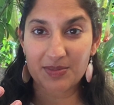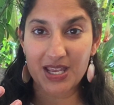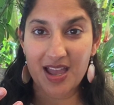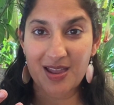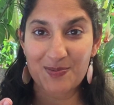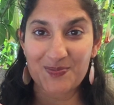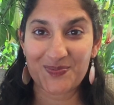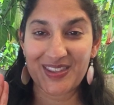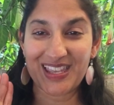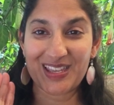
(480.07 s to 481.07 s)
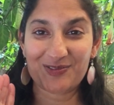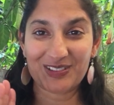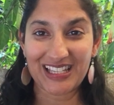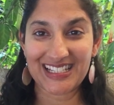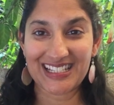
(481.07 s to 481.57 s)
time in
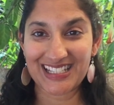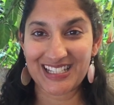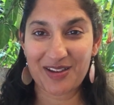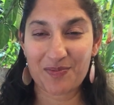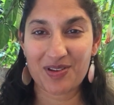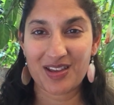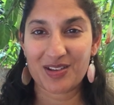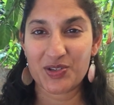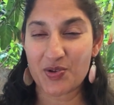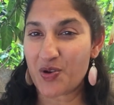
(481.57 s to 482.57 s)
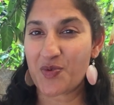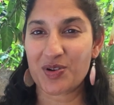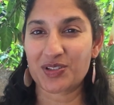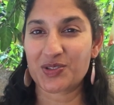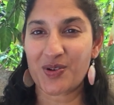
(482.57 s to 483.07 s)
relationship to our
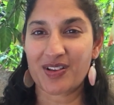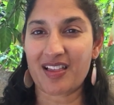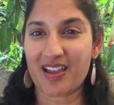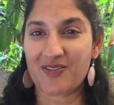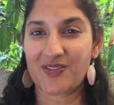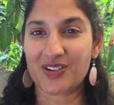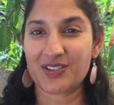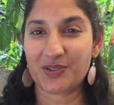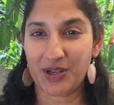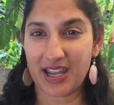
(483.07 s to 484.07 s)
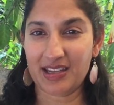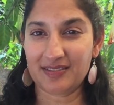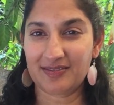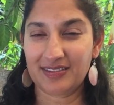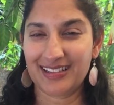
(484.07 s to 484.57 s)
world, to our life. Okay?
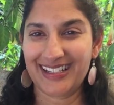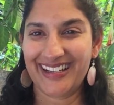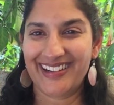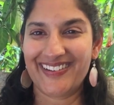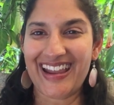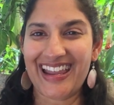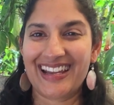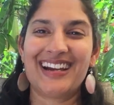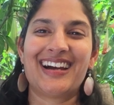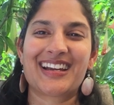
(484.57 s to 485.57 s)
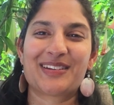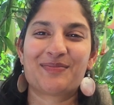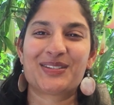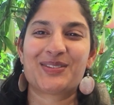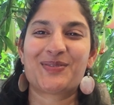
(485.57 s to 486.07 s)
Okay, I
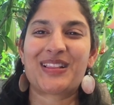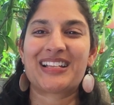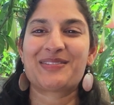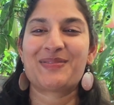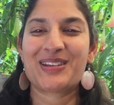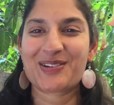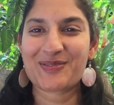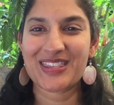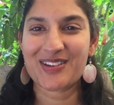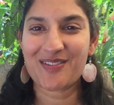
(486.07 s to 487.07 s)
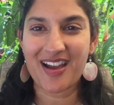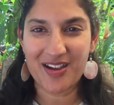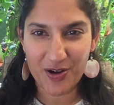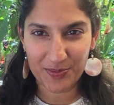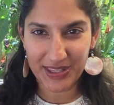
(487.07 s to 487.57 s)
am so glad to be here with you. I
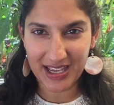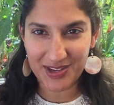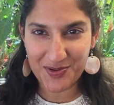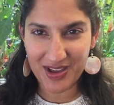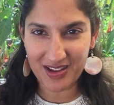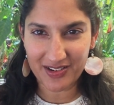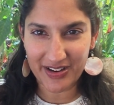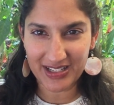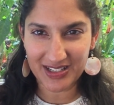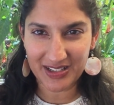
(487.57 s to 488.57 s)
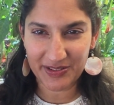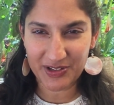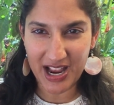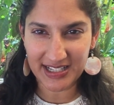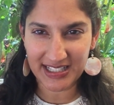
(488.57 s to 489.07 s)
hope that you get a great deal of
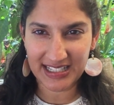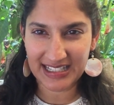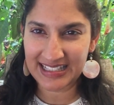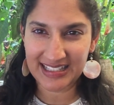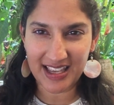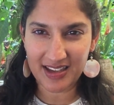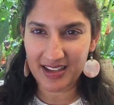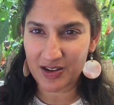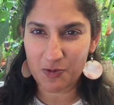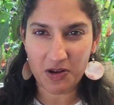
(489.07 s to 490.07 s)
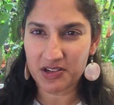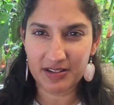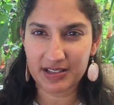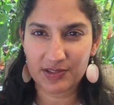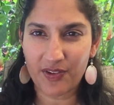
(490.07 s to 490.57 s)
traction and insight and
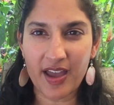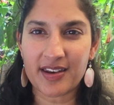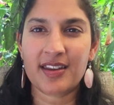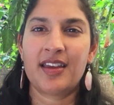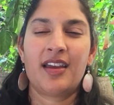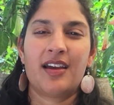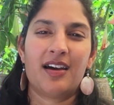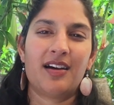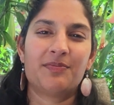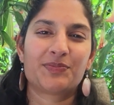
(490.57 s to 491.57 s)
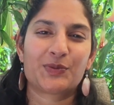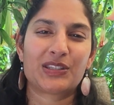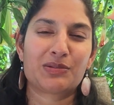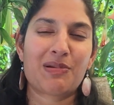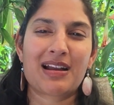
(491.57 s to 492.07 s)
wondrous fun with
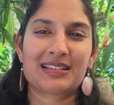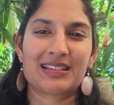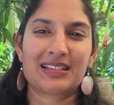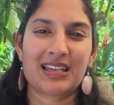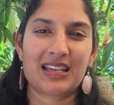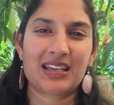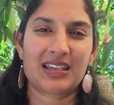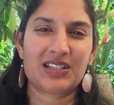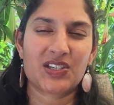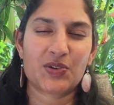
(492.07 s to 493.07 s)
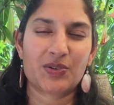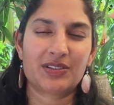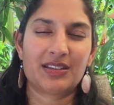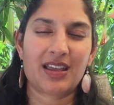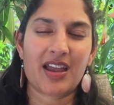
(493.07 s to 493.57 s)
this practice and taking it into your
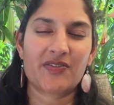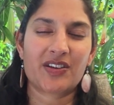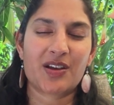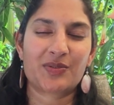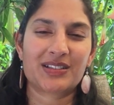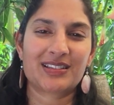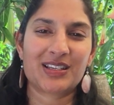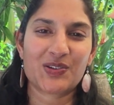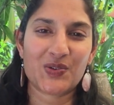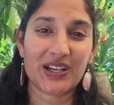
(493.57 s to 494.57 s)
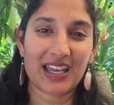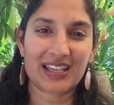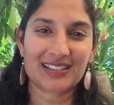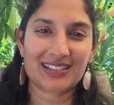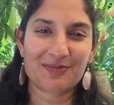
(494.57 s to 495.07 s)
world and life. And I will see you
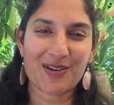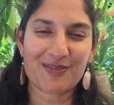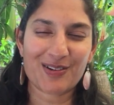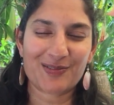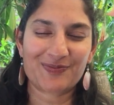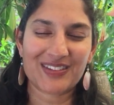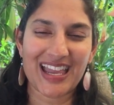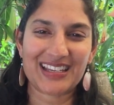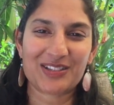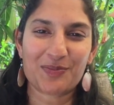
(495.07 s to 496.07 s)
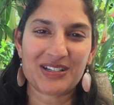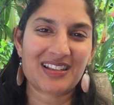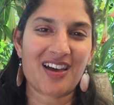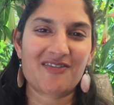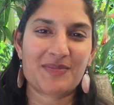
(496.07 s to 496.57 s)
again tomorrow. Okay, so much
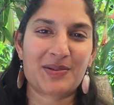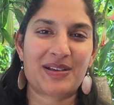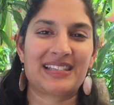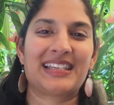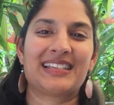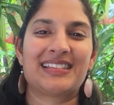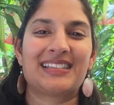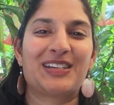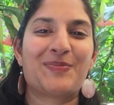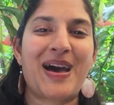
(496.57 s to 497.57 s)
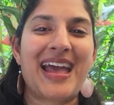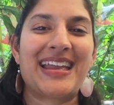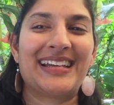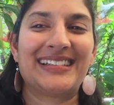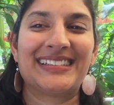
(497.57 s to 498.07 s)
love, many blessings. Goodbye.